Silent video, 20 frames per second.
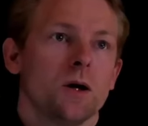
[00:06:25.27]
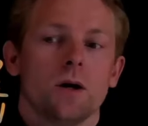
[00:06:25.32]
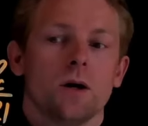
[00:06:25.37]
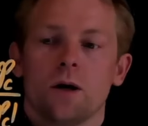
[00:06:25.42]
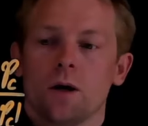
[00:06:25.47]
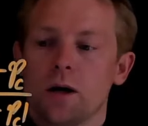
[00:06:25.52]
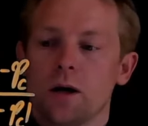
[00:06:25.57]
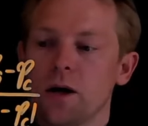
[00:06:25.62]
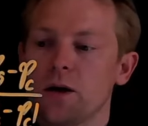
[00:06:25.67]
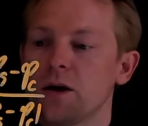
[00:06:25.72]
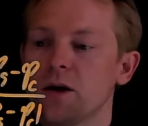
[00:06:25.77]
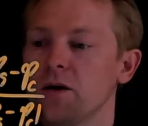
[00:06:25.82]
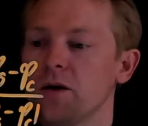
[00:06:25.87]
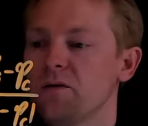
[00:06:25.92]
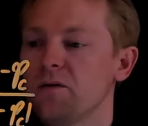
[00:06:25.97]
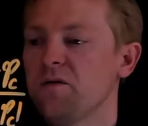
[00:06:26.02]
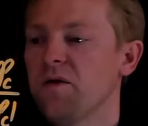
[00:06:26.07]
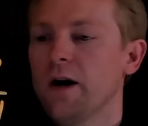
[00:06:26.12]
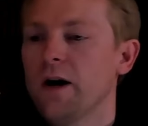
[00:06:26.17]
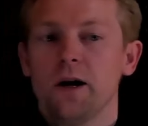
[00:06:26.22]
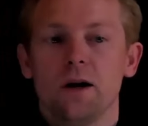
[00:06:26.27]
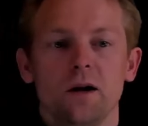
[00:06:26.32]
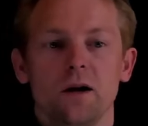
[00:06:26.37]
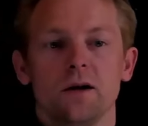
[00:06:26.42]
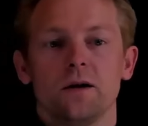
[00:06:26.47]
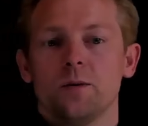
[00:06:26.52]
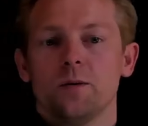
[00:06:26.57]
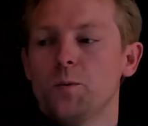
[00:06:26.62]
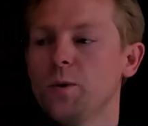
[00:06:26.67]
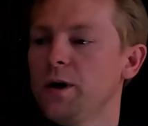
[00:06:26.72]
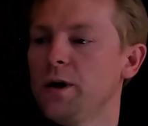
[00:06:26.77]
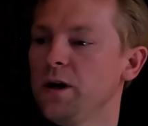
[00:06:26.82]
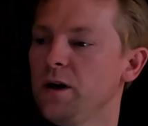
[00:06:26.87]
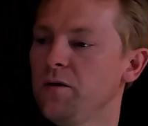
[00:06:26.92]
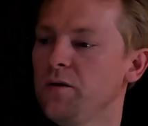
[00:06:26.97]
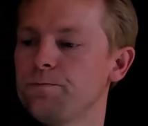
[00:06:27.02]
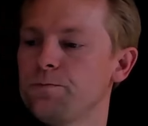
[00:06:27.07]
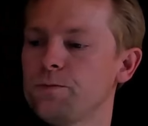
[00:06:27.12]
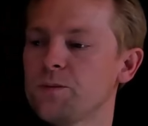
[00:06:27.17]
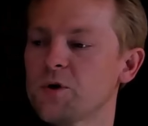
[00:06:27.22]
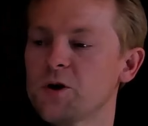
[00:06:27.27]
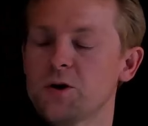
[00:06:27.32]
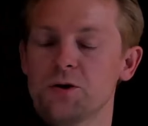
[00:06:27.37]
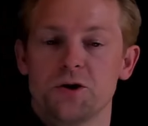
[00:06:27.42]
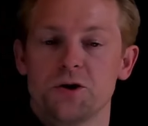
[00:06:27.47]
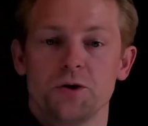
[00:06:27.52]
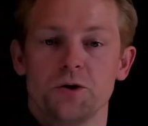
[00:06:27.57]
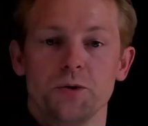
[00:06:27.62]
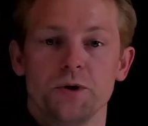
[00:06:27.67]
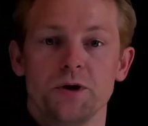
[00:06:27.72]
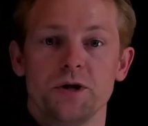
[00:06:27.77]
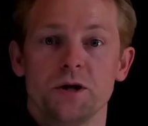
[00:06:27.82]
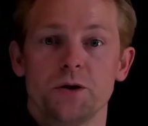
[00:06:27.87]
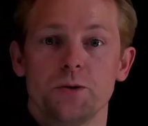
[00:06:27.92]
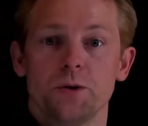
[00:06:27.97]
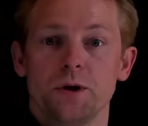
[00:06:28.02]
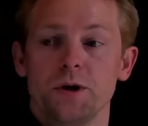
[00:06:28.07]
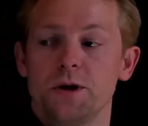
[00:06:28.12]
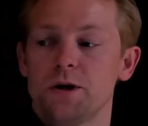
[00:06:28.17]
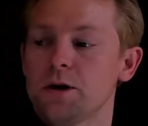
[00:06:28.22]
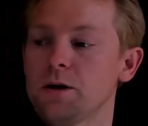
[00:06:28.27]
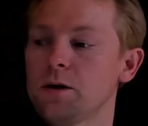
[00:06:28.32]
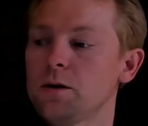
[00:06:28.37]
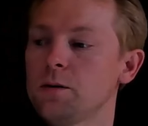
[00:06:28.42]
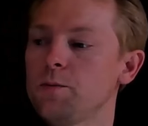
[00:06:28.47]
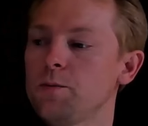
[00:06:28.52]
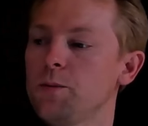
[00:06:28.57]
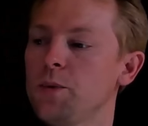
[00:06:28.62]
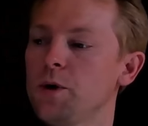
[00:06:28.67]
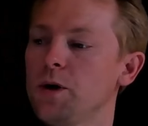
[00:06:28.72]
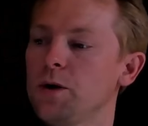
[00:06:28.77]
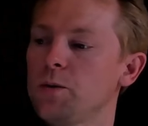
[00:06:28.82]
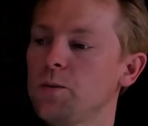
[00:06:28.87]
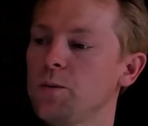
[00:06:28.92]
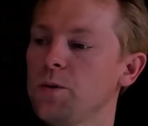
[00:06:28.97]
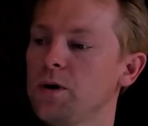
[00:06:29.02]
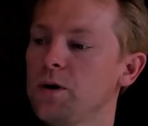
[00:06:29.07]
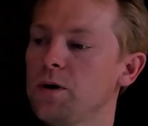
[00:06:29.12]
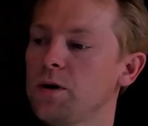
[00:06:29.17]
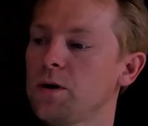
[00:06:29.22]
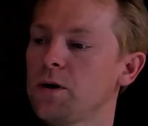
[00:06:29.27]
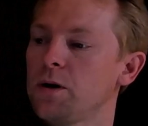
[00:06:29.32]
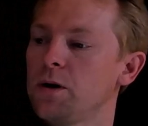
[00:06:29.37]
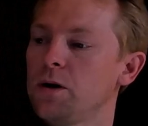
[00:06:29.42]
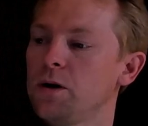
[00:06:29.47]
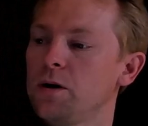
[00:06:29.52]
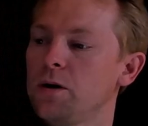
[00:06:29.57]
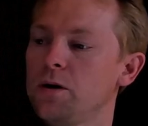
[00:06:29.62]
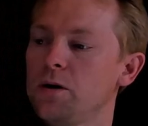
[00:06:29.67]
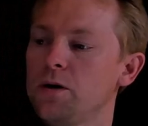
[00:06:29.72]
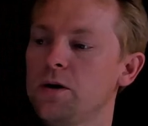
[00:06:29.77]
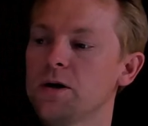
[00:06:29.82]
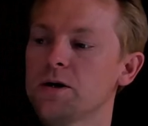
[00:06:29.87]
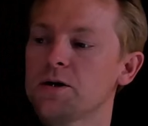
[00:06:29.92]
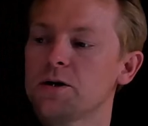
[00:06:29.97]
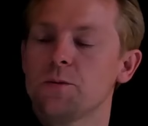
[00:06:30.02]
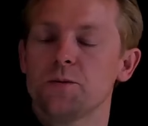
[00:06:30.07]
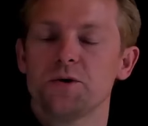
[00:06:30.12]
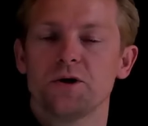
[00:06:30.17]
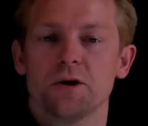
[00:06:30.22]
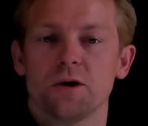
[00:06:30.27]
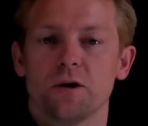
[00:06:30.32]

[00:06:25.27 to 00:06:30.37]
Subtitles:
And then finally we have continuity equation, but with the assumption of a